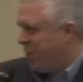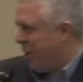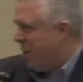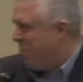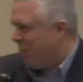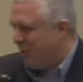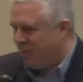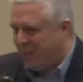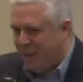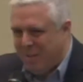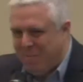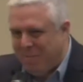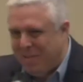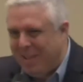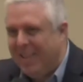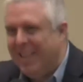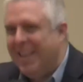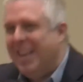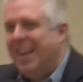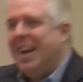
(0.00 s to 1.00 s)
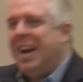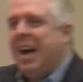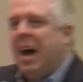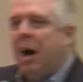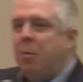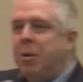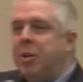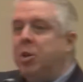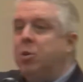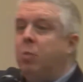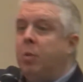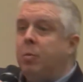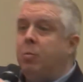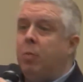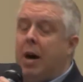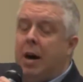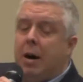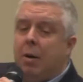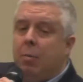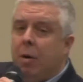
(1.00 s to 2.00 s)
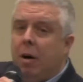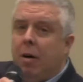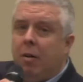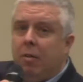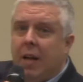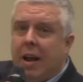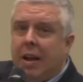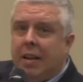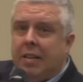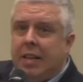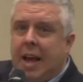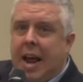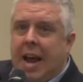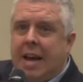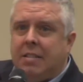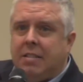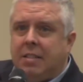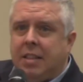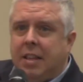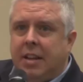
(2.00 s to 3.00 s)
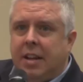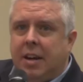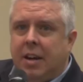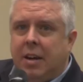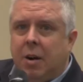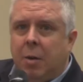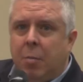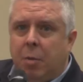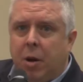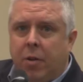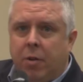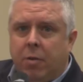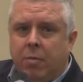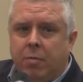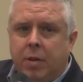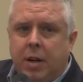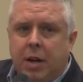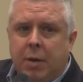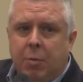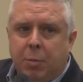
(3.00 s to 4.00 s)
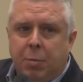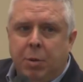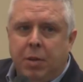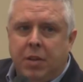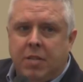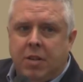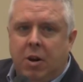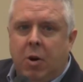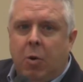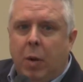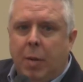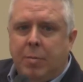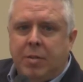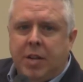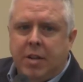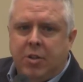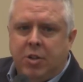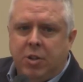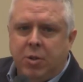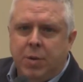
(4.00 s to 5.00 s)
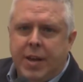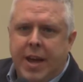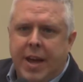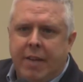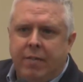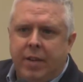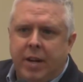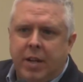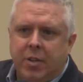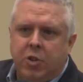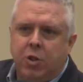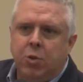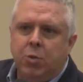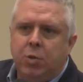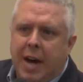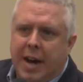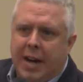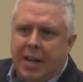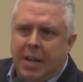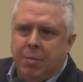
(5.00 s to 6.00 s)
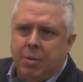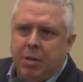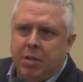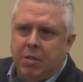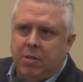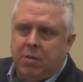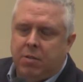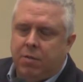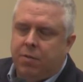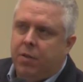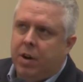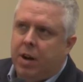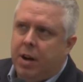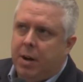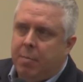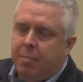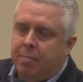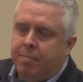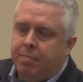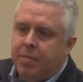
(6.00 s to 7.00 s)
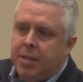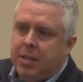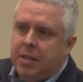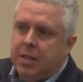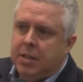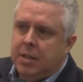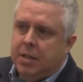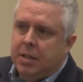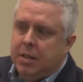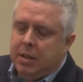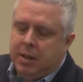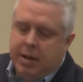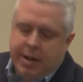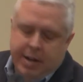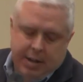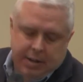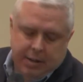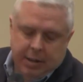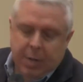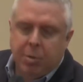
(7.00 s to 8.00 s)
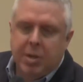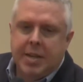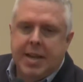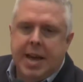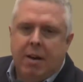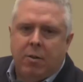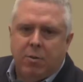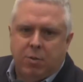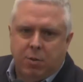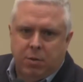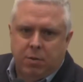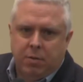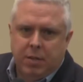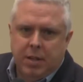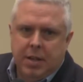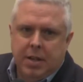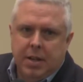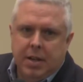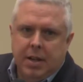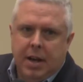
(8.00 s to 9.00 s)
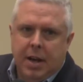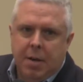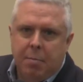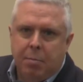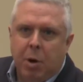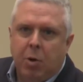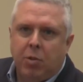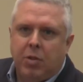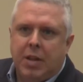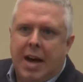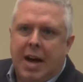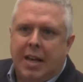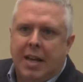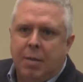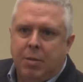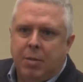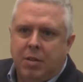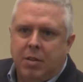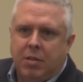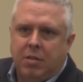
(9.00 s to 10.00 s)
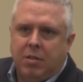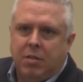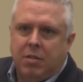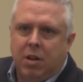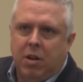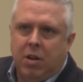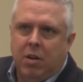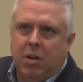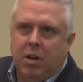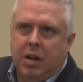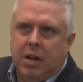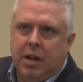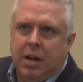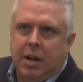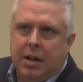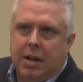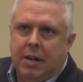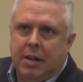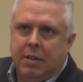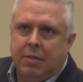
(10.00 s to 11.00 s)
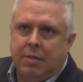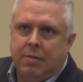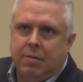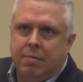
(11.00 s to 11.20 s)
shame for his name. Sure. Uh, we do, we, um, I'll ask that uh, our brother uh, would put this on our website too. We have uh, two documents from uh, Liberty Counsel. Um, both documents uh,